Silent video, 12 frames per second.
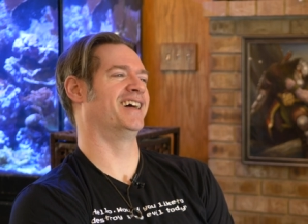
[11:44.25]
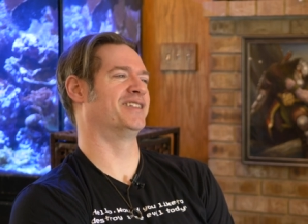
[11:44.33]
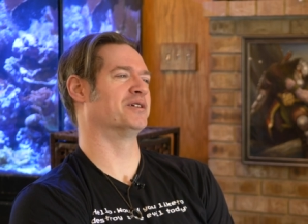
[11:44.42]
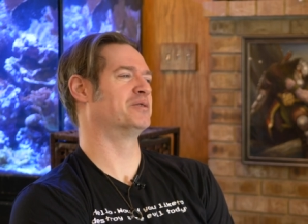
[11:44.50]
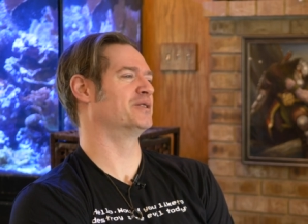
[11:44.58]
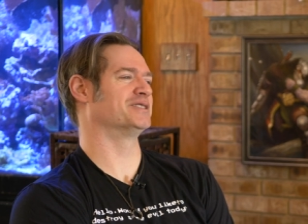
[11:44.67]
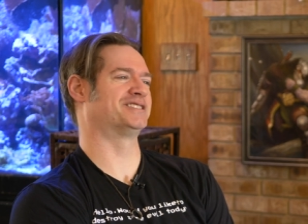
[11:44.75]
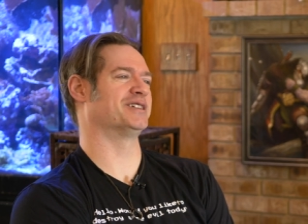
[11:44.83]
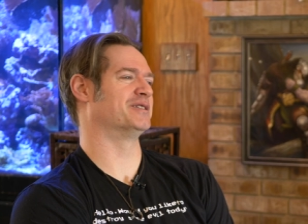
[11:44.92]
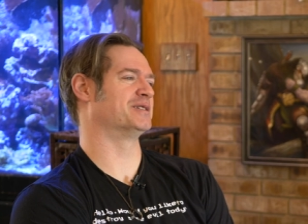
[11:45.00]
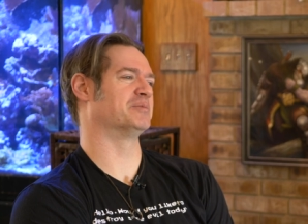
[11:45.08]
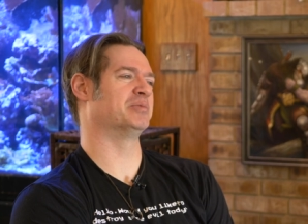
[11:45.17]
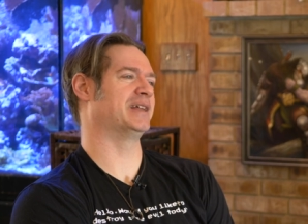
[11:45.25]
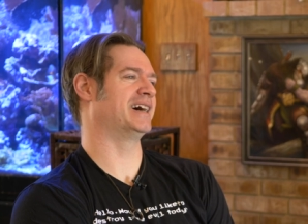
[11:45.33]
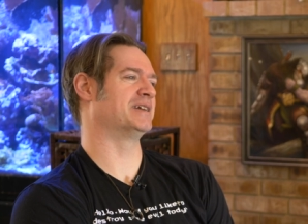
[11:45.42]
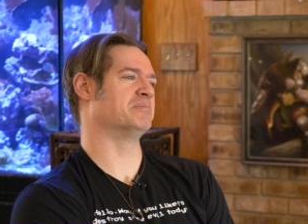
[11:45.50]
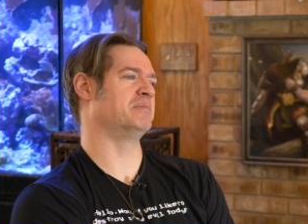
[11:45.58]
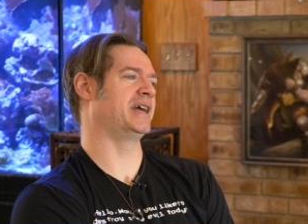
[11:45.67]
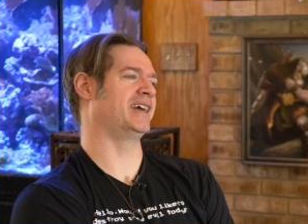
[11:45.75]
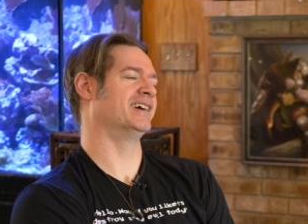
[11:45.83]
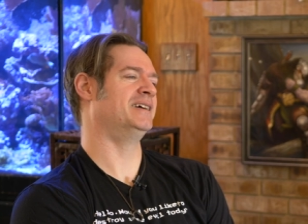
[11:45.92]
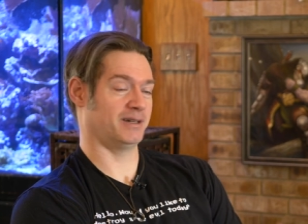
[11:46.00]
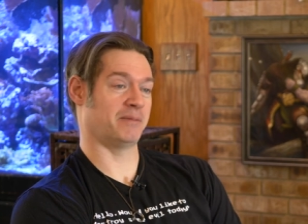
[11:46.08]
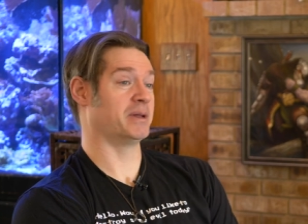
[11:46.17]
the rules don't apply to me.
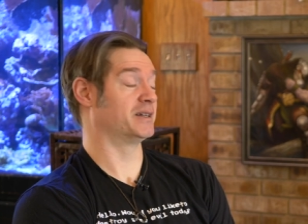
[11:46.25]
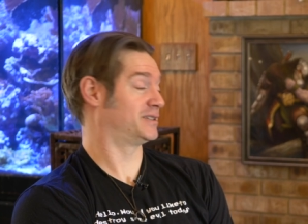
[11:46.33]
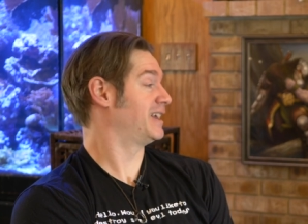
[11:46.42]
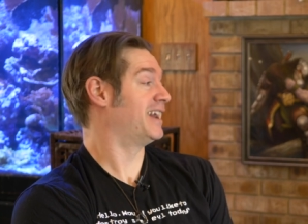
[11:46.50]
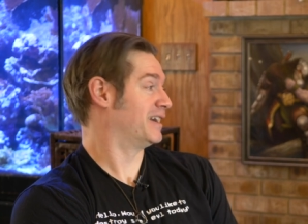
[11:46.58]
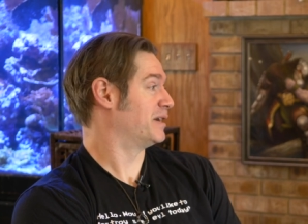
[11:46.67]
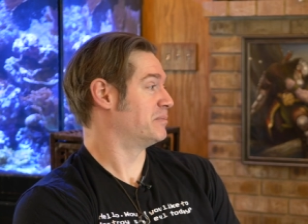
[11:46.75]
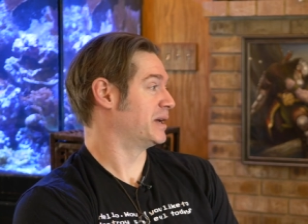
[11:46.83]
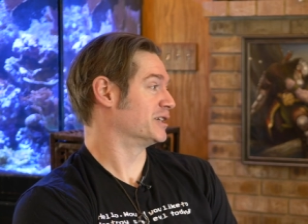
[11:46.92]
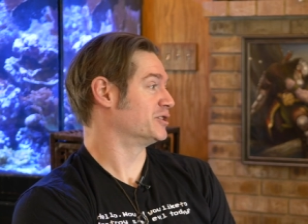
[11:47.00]
I mean, it ended up being